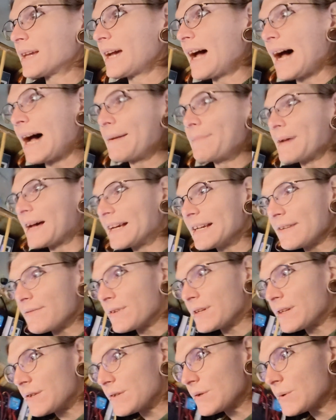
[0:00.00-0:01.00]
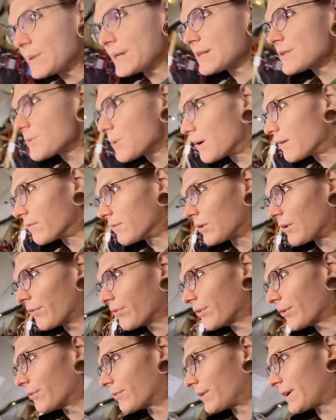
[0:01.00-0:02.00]
I'm not even doing 12
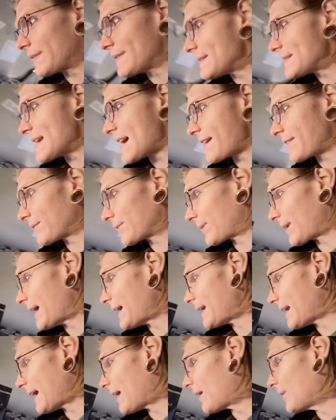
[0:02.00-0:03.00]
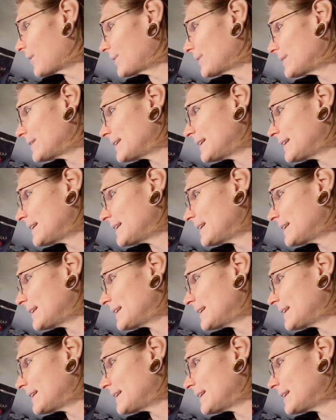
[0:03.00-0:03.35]
volts over at the desk right now.